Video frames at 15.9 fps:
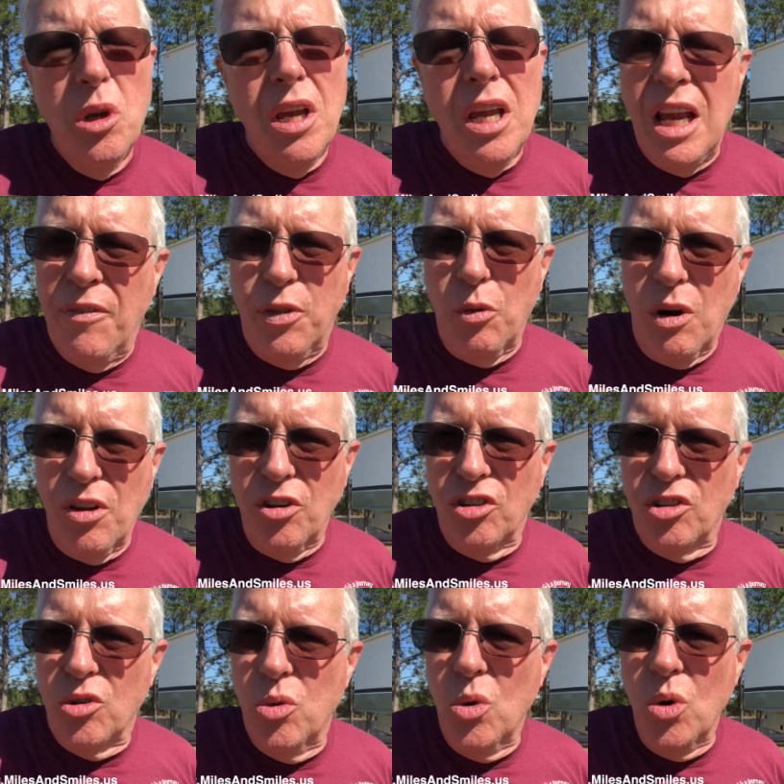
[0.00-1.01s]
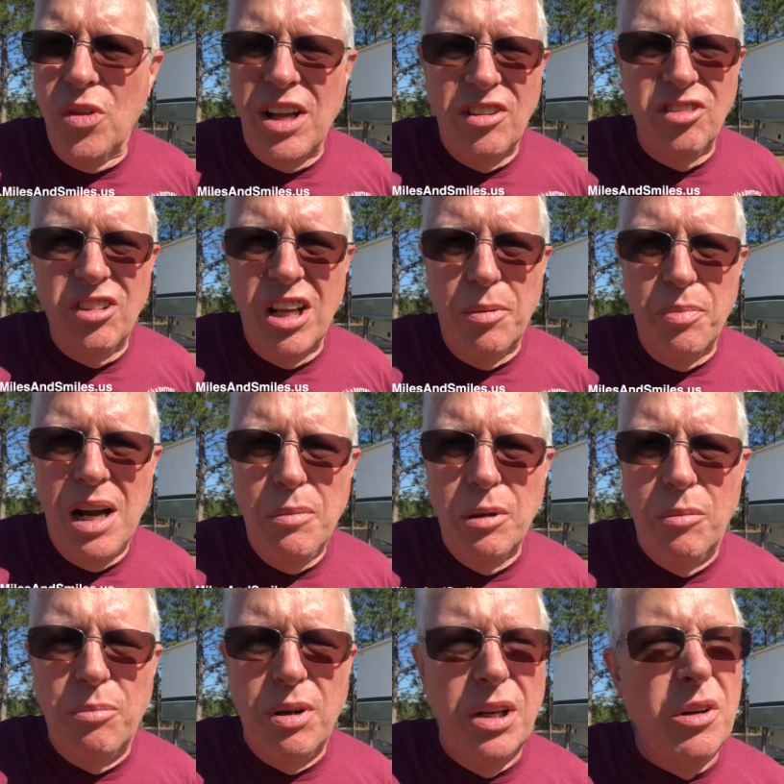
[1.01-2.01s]
If the weather's cool, that's not a
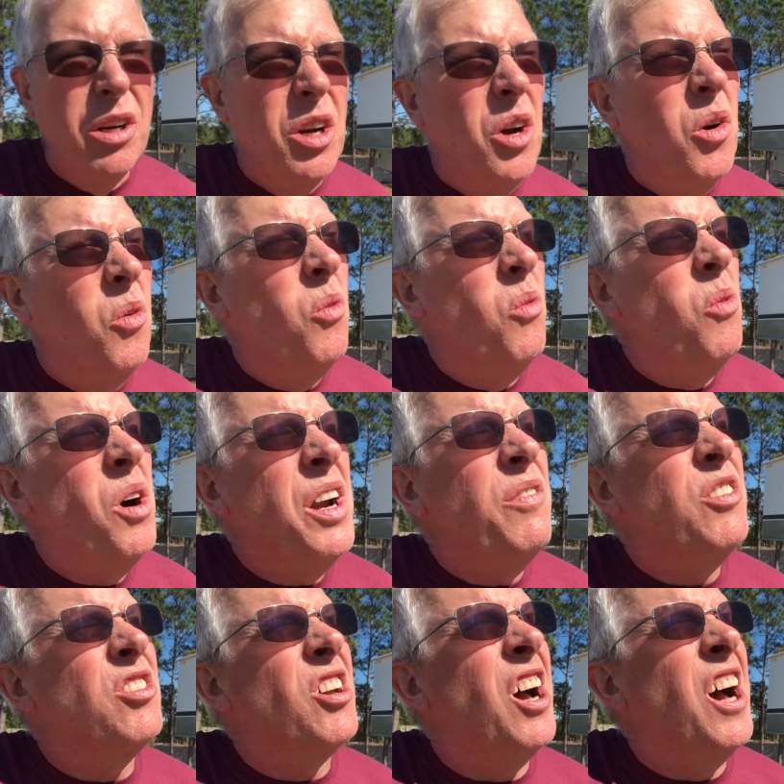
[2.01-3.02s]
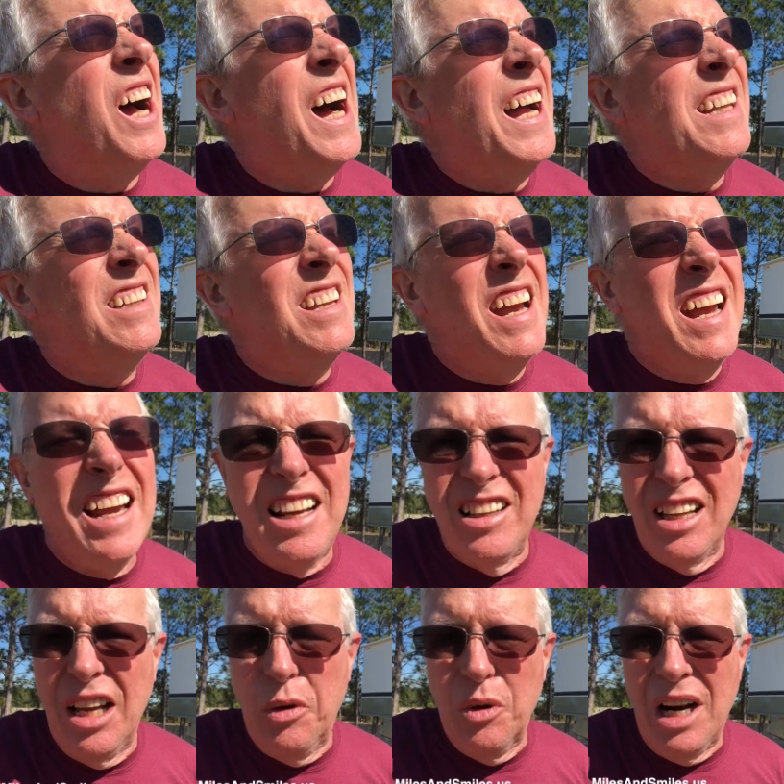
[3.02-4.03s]
problem, but what if it's a hot day
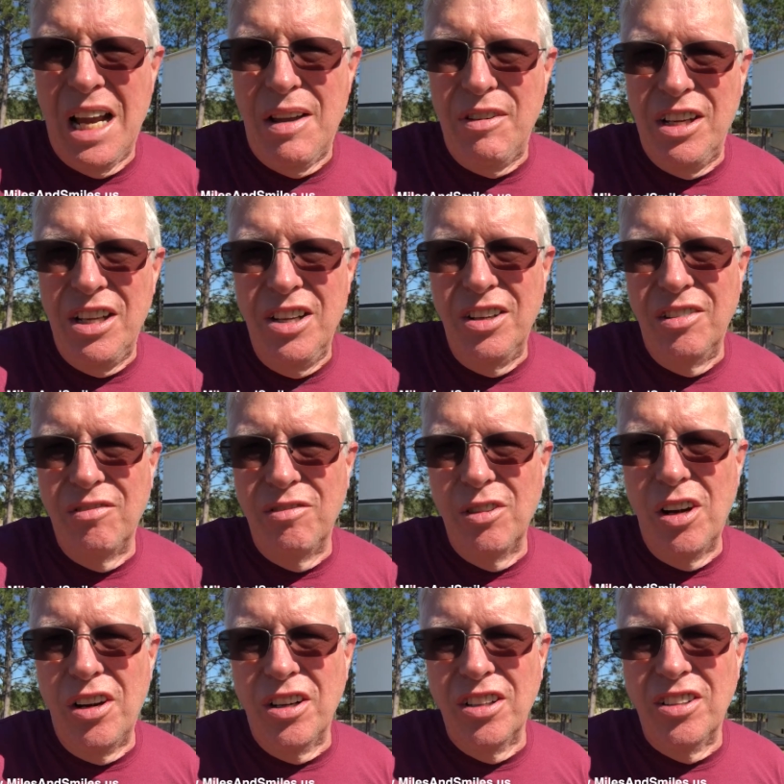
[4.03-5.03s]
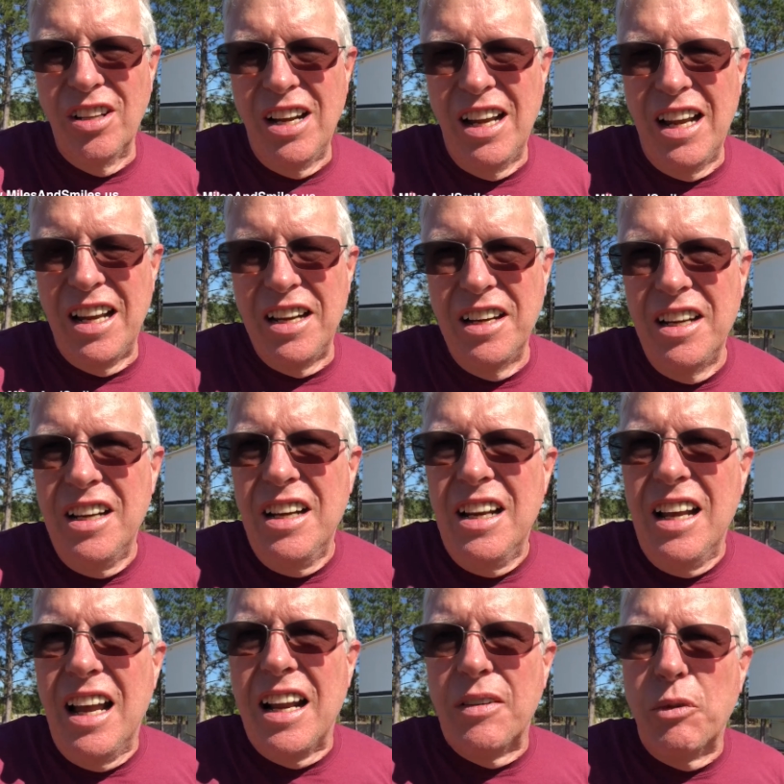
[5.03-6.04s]
like we're having here in Florida today,
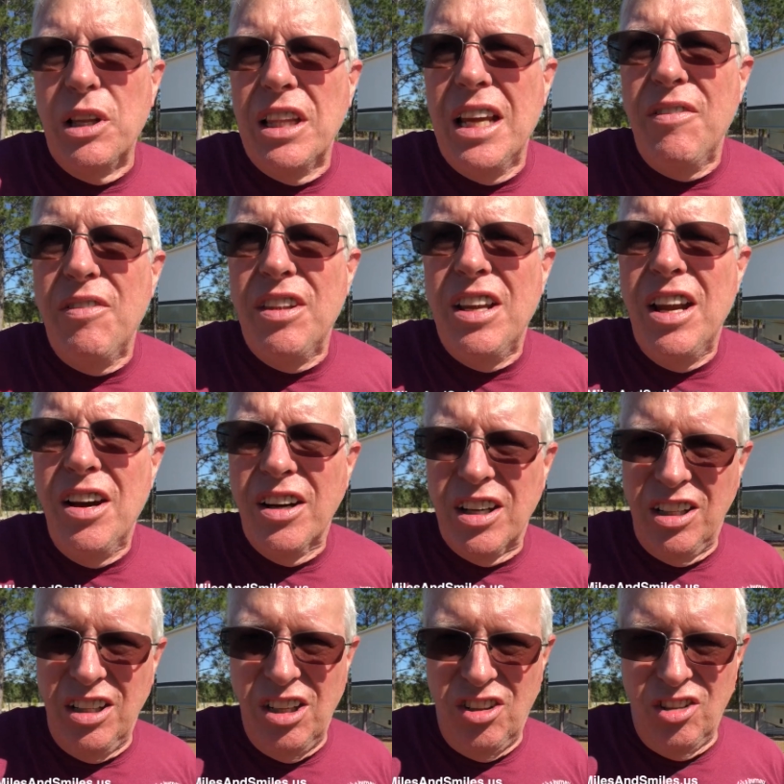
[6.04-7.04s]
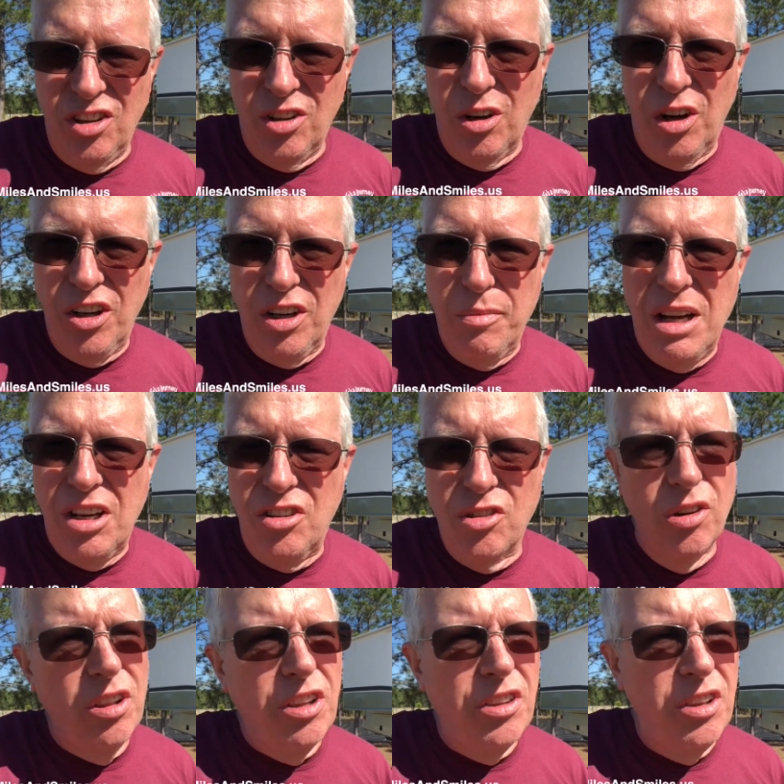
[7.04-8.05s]
and we leave the air conditioner on to make
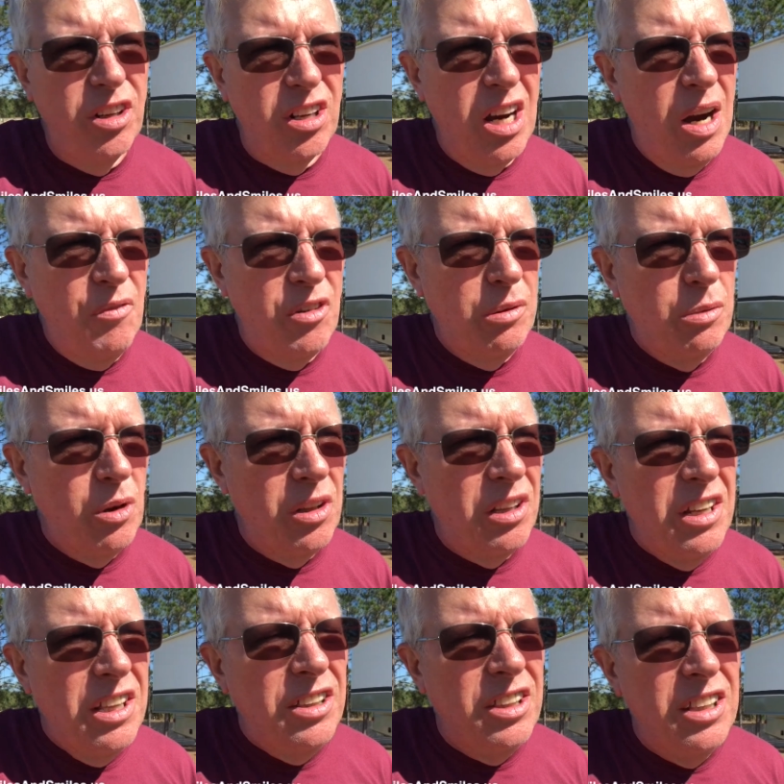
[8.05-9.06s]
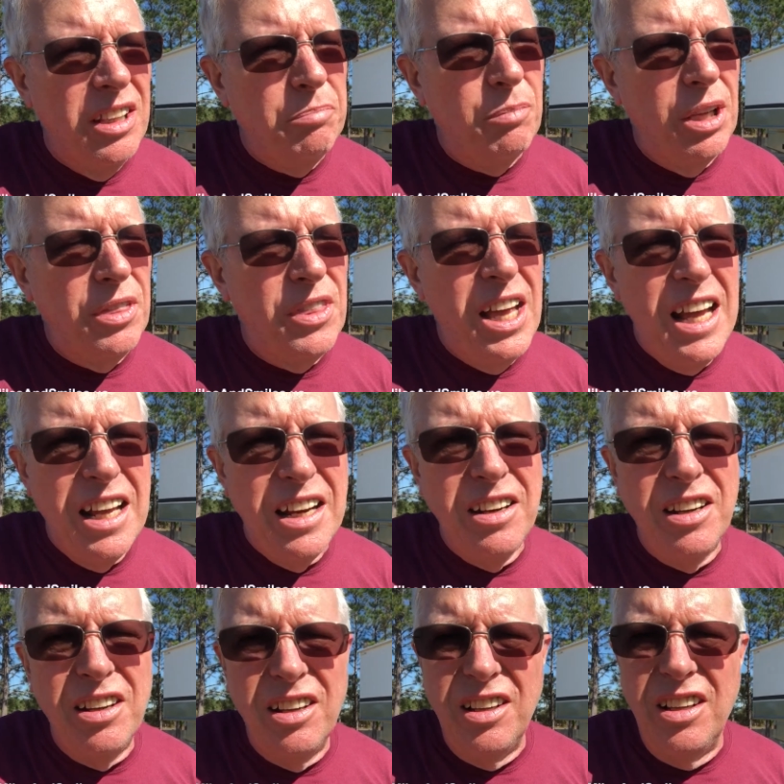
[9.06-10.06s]
sure that they're comfortable, but
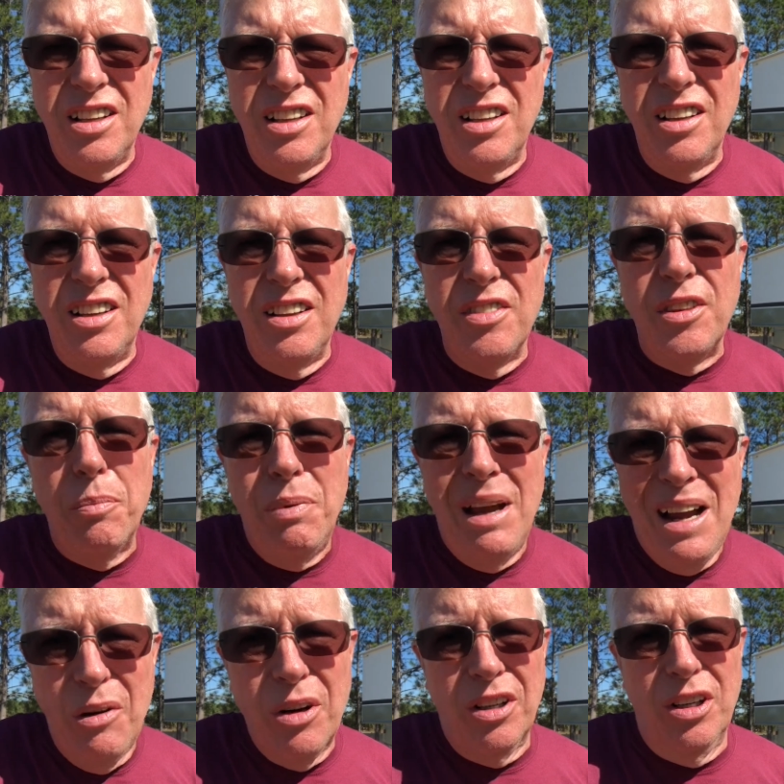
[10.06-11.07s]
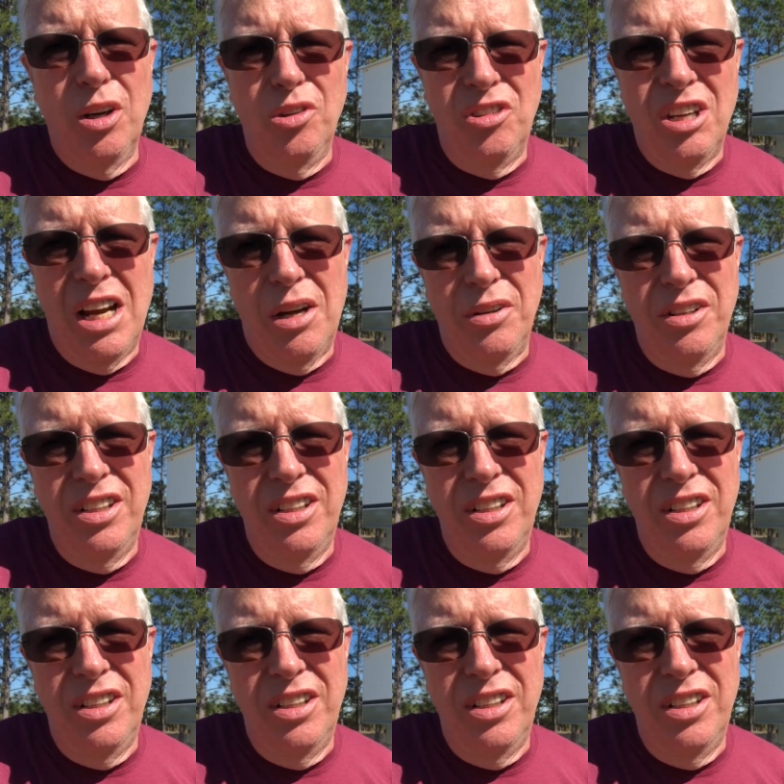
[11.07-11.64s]
then the power goes out?